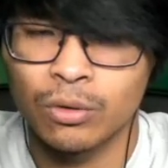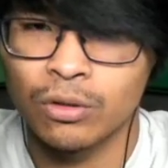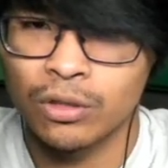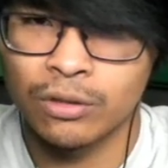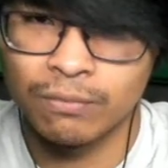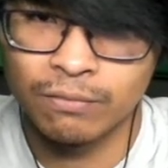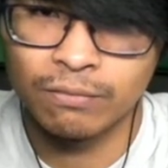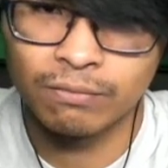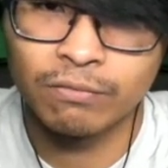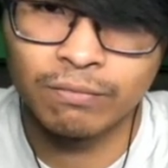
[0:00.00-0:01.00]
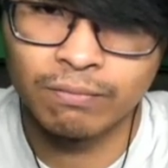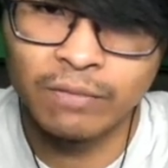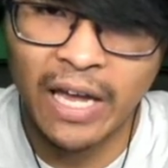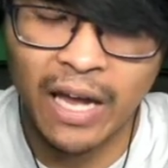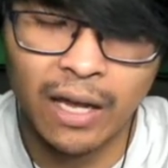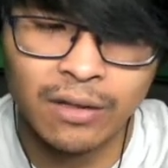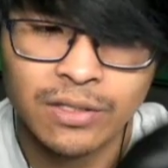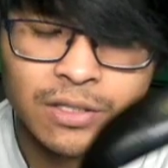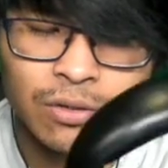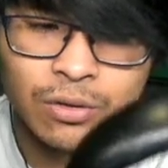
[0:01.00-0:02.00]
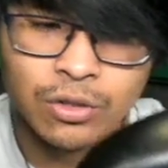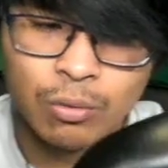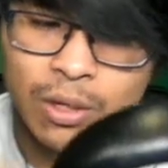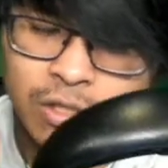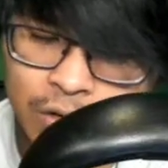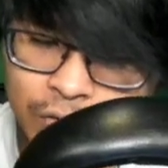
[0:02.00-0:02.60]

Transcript: older cans, is also watch